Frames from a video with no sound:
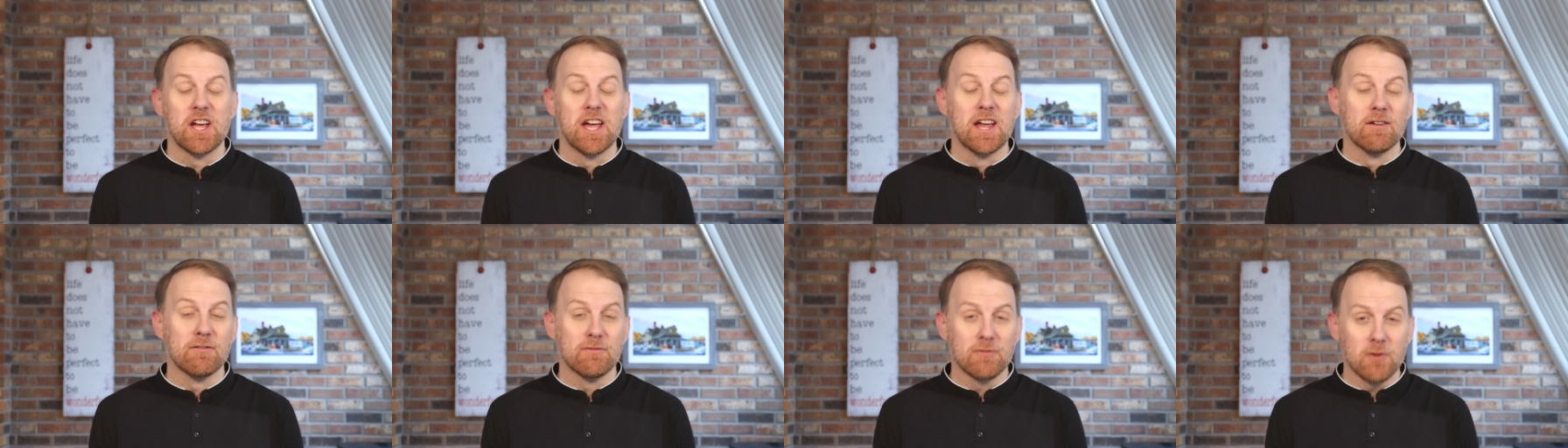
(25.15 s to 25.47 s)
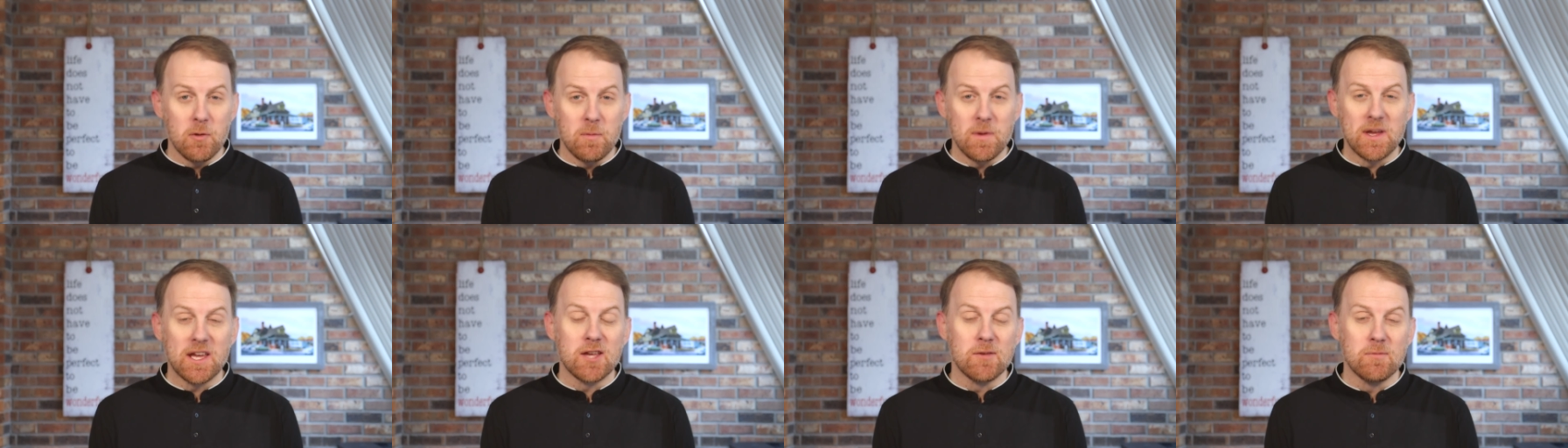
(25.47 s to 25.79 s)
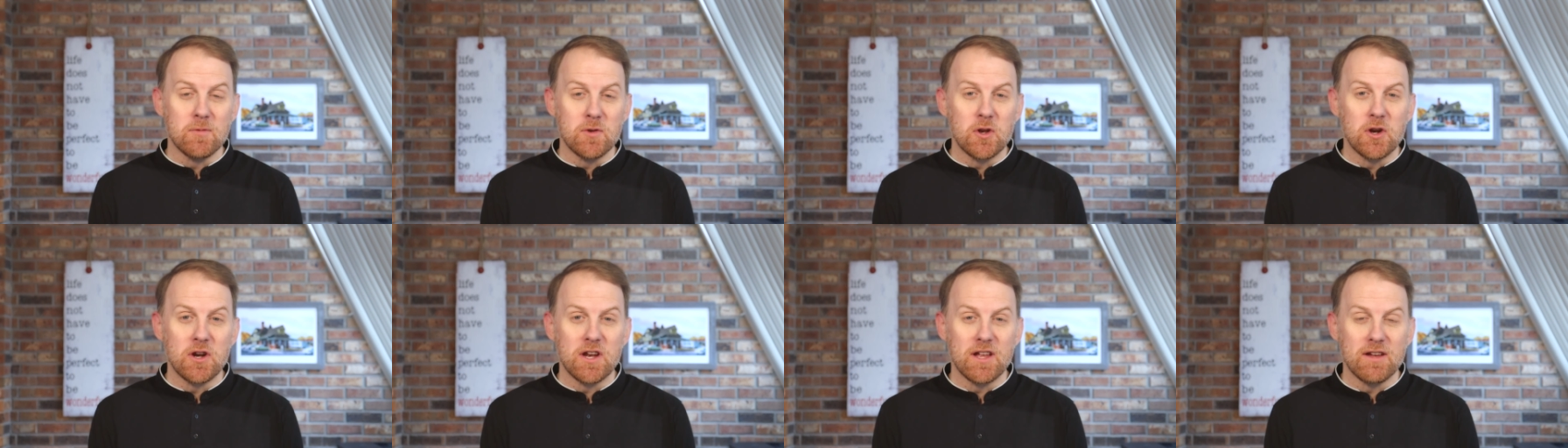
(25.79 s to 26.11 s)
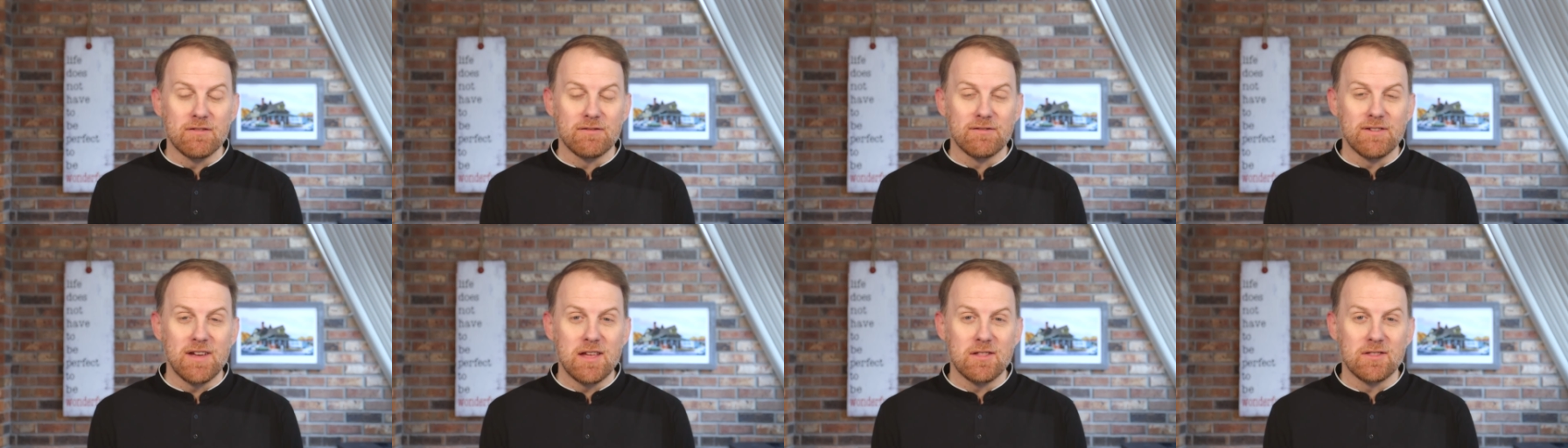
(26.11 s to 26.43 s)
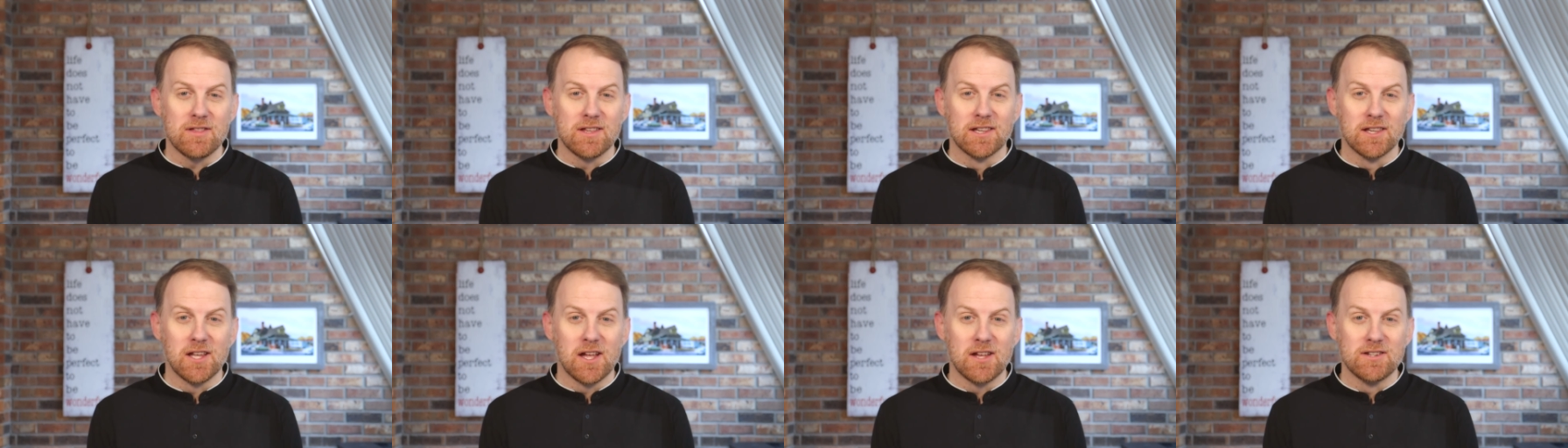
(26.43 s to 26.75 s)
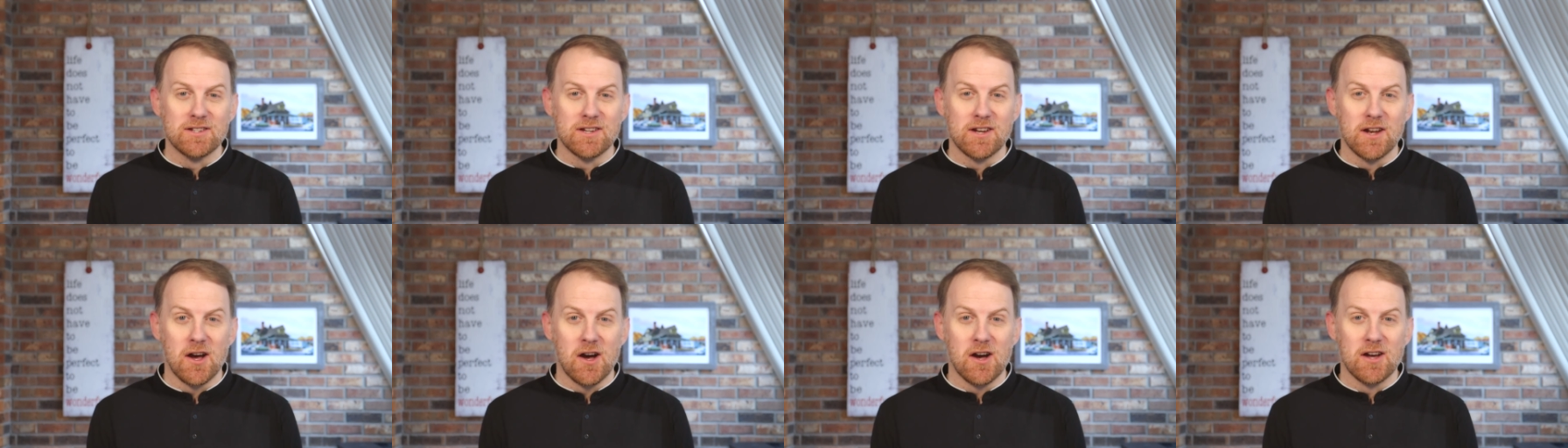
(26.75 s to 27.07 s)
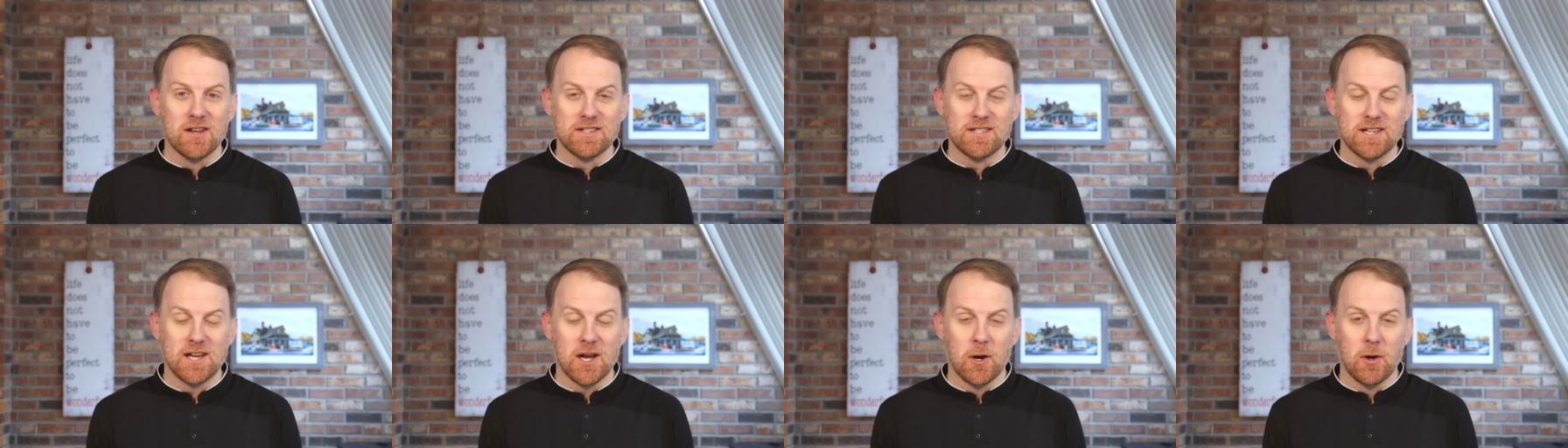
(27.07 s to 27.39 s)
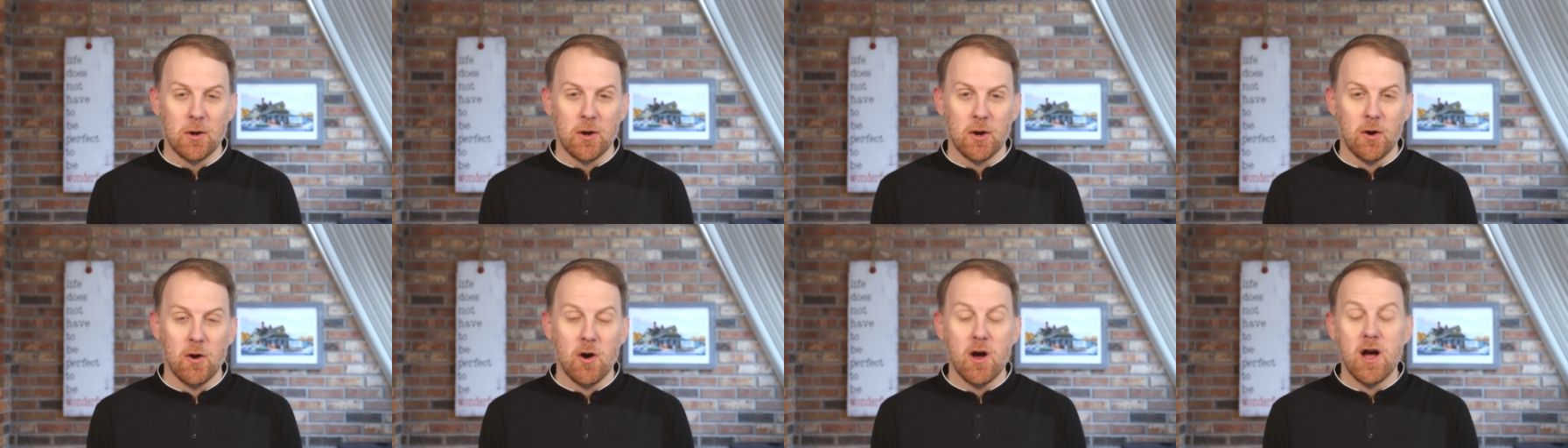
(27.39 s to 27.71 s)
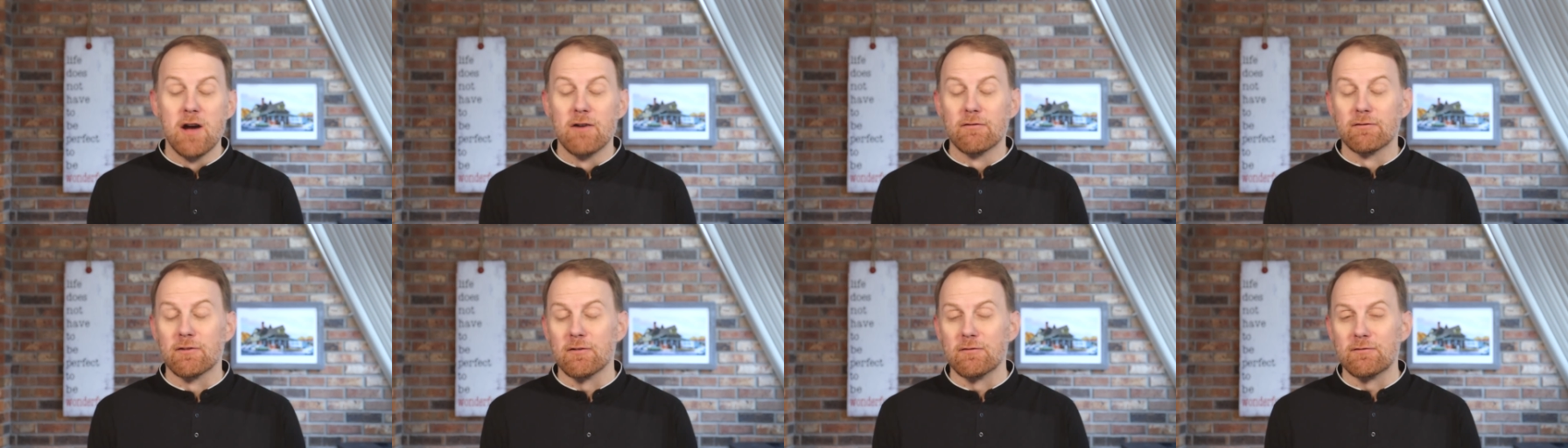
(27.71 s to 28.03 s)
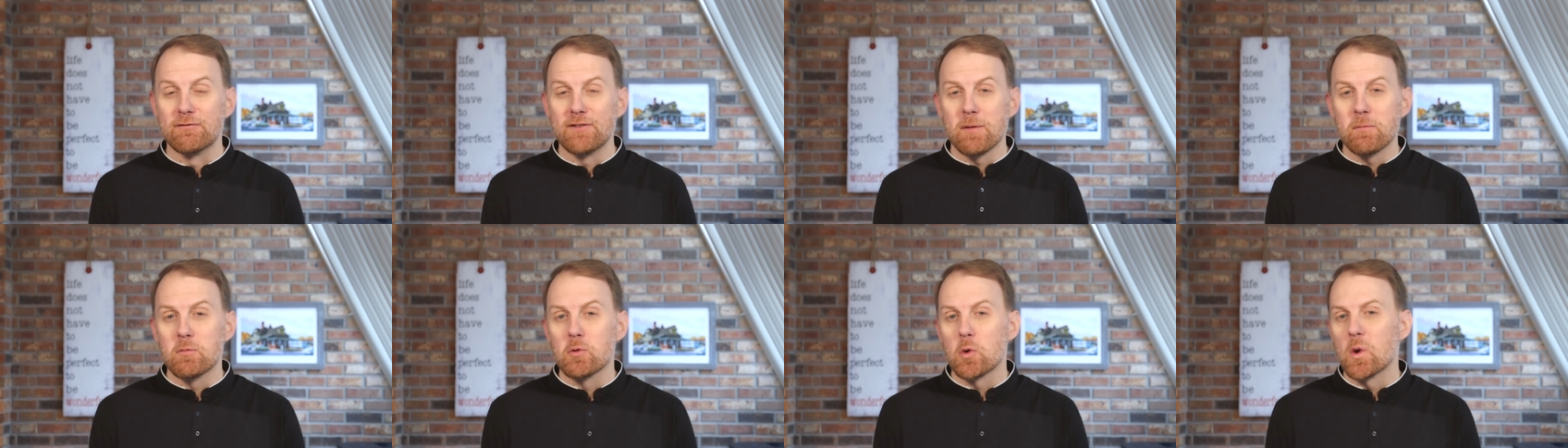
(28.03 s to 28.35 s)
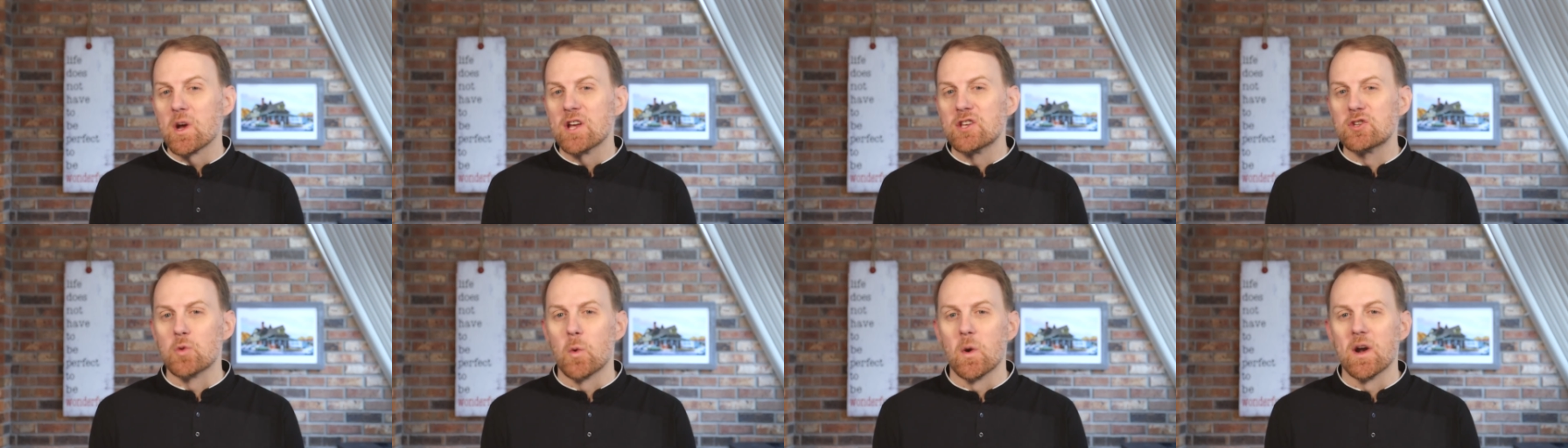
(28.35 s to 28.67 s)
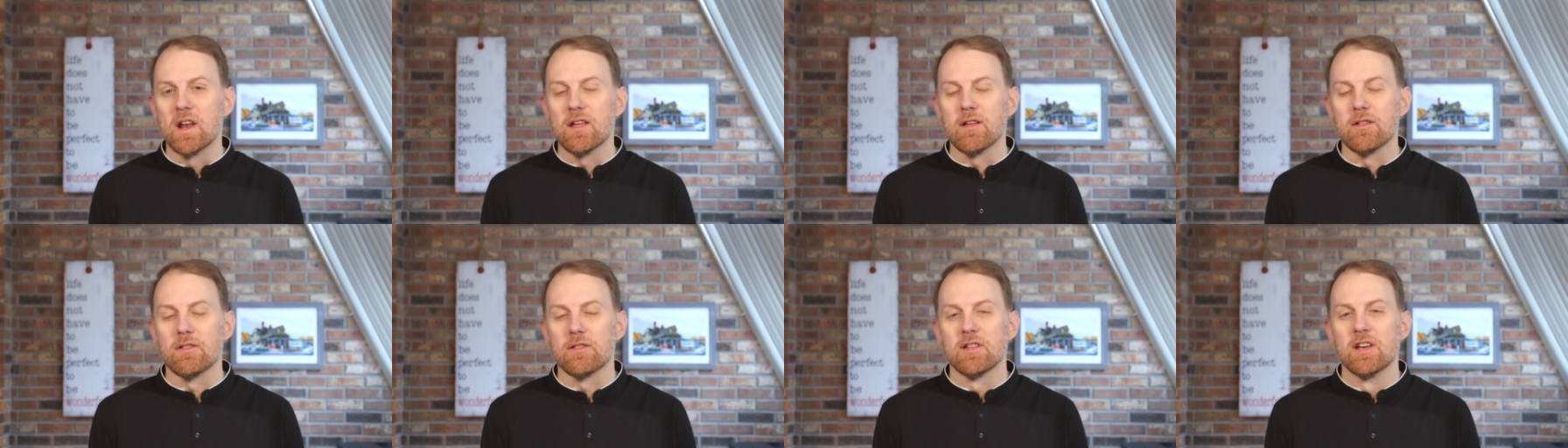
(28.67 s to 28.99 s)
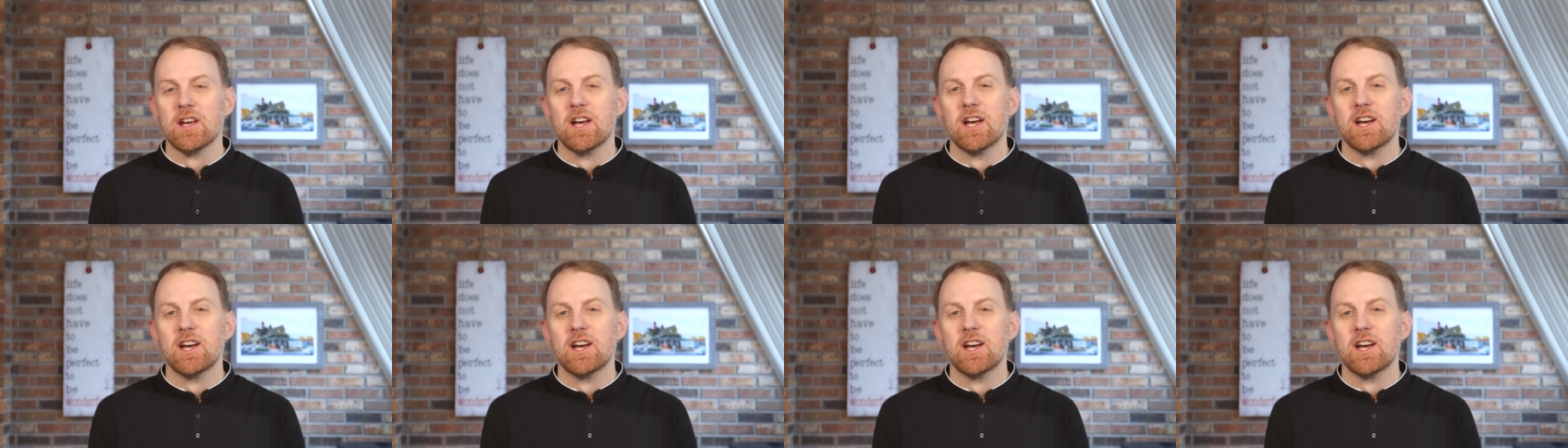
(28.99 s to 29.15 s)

an affirming community of faith in London, Ontario, for February 20th,